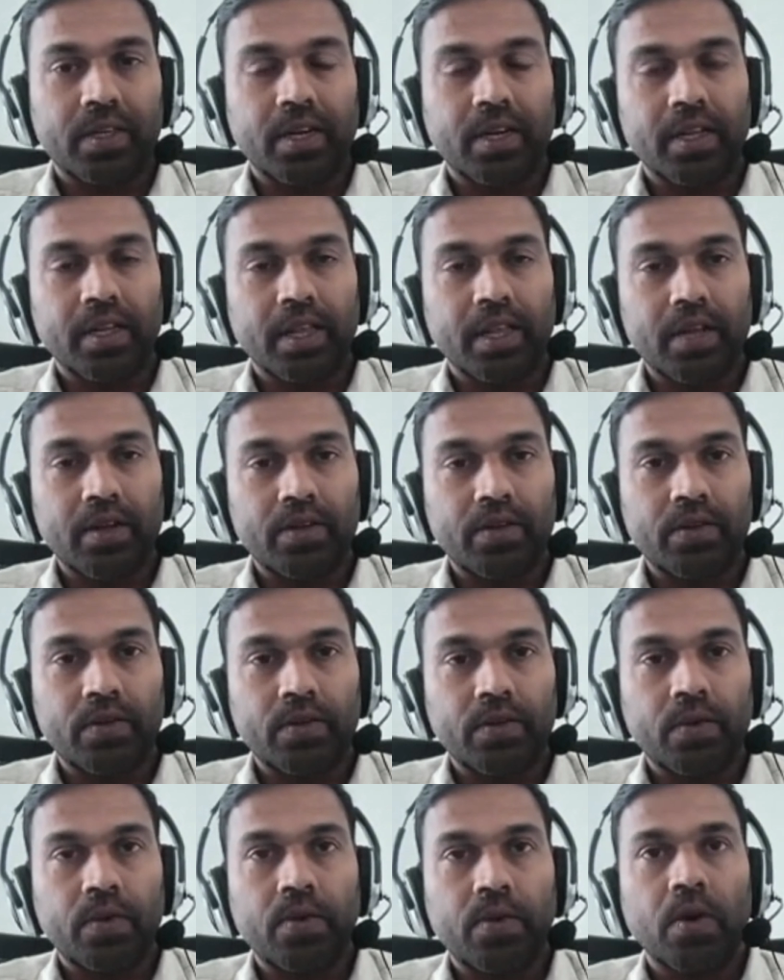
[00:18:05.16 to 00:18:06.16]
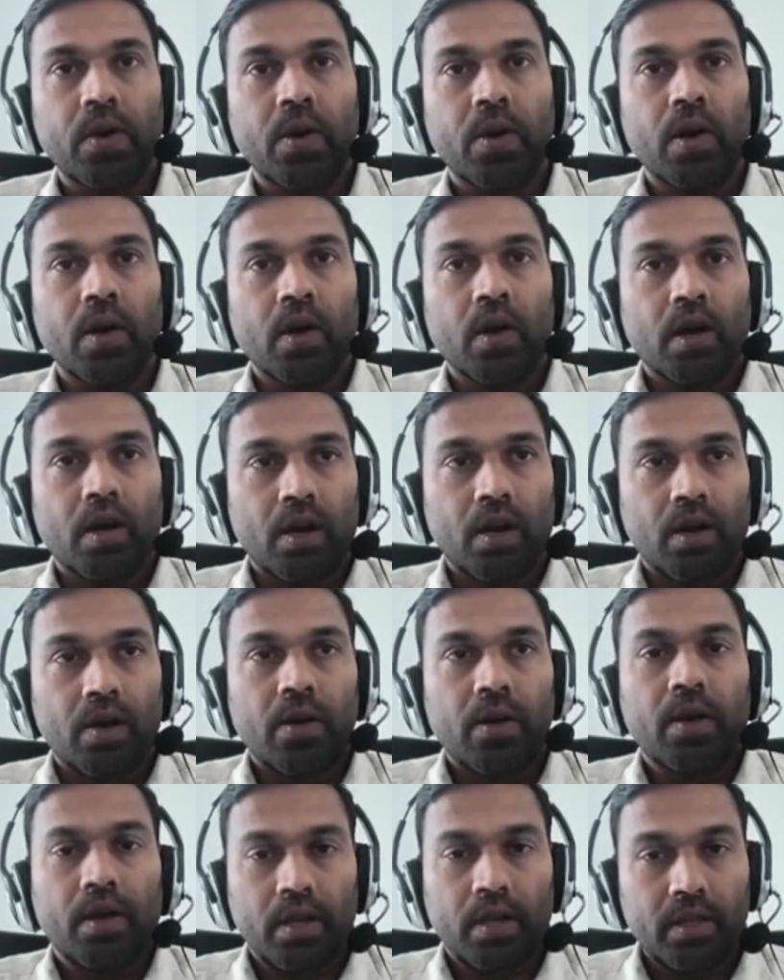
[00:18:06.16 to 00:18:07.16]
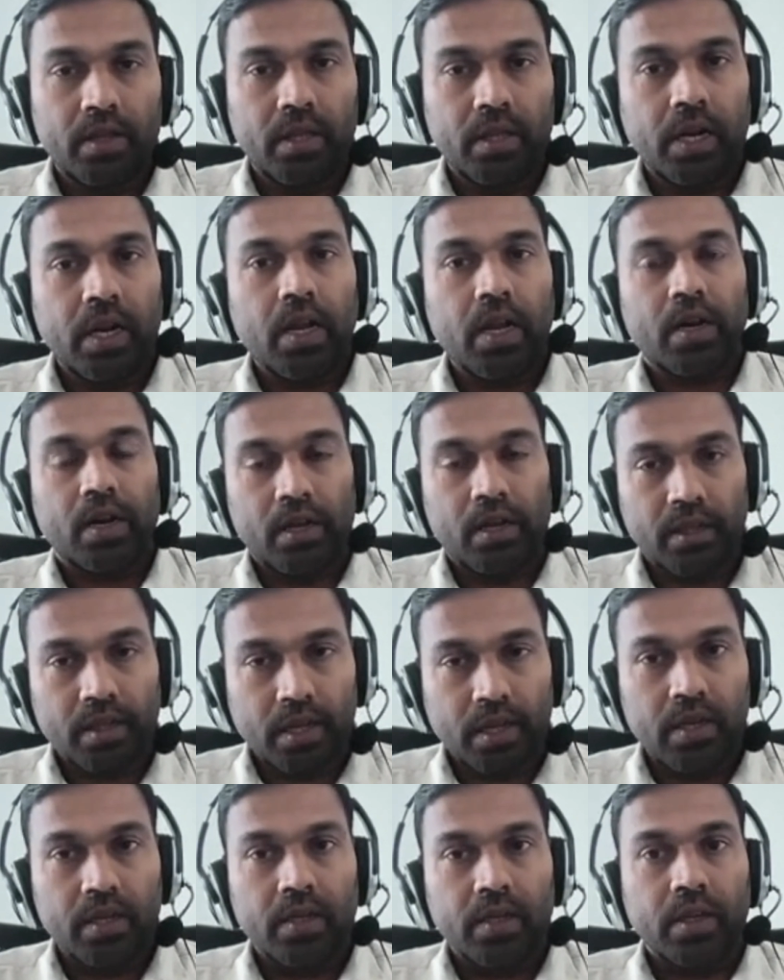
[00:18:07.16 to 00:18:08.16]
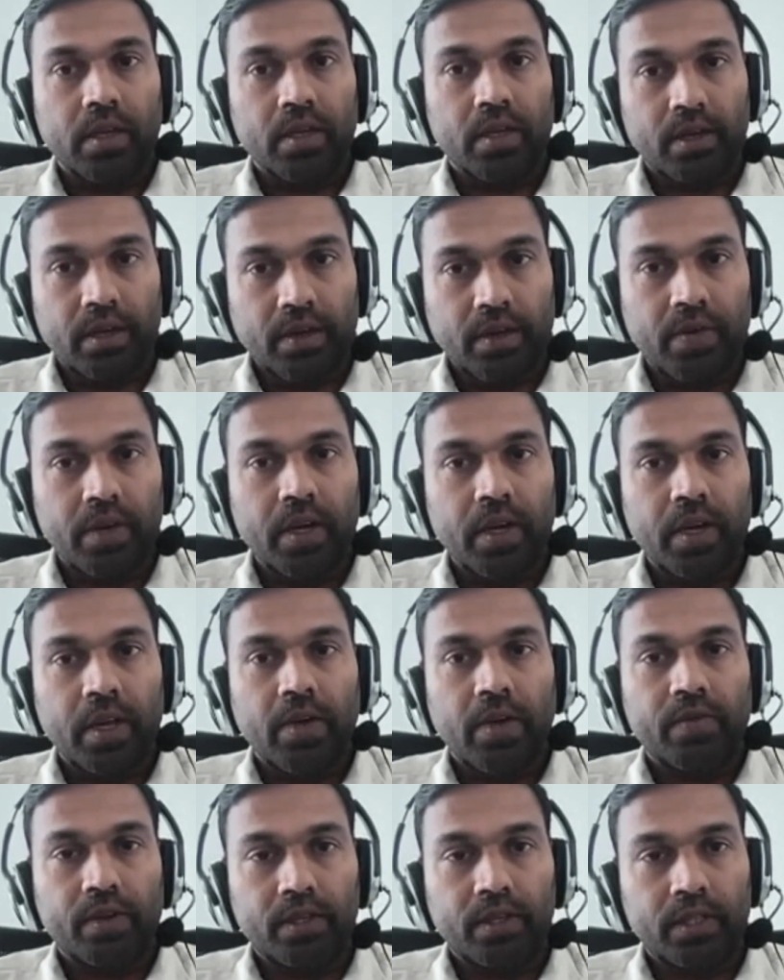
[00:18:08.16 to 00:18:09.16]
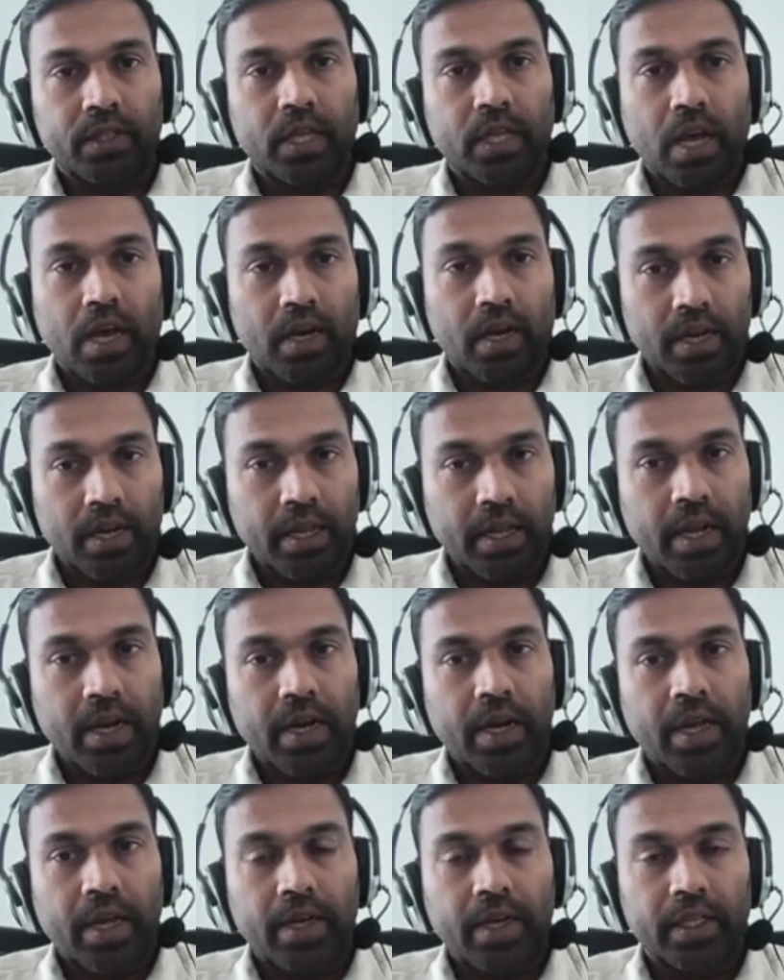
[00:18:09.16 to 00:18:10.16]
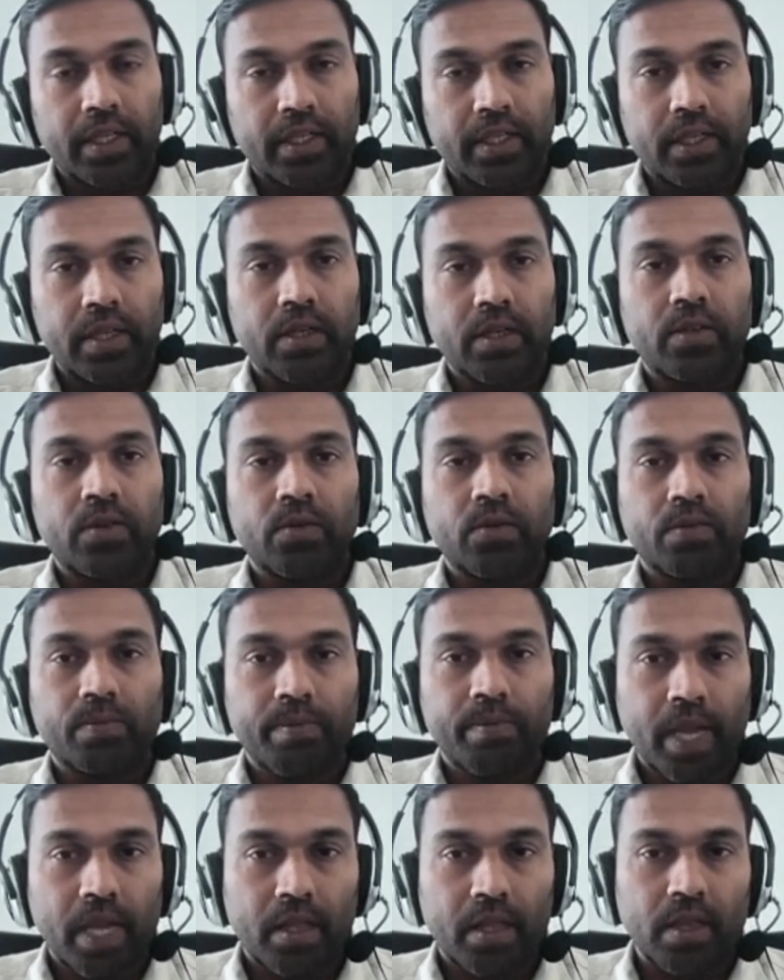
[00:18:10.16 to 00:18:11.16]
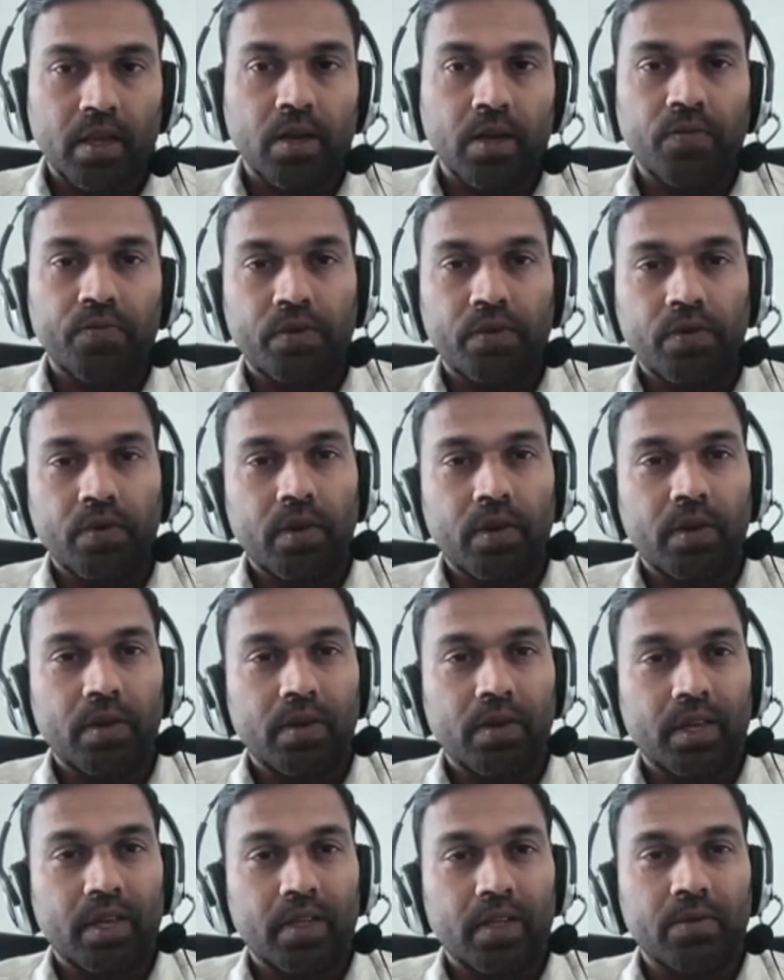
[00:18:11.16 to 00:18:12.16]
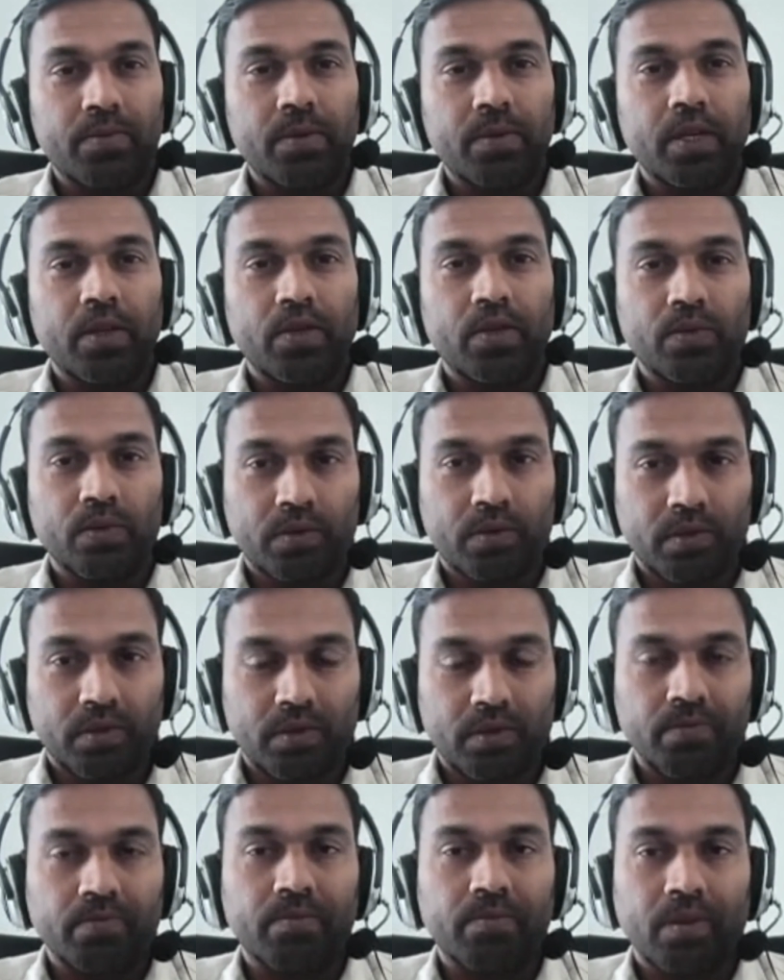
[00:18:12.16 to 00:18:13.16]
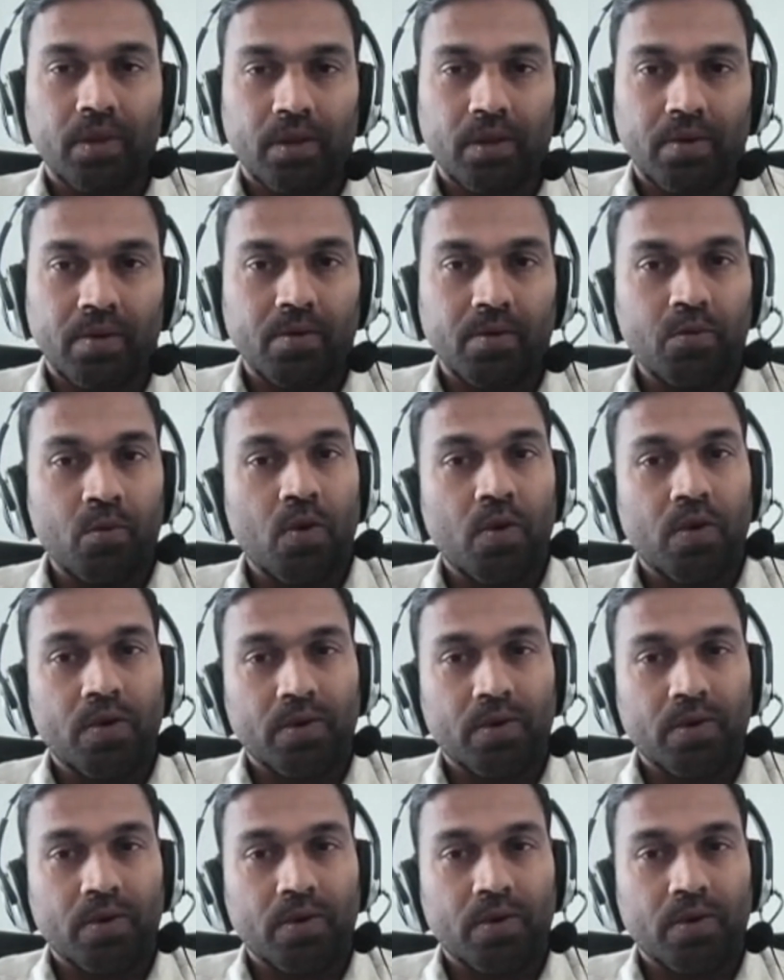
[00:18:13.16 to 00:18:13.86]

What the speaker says: like that. So there definitely efforts are in that direction to make the fuel that is being used more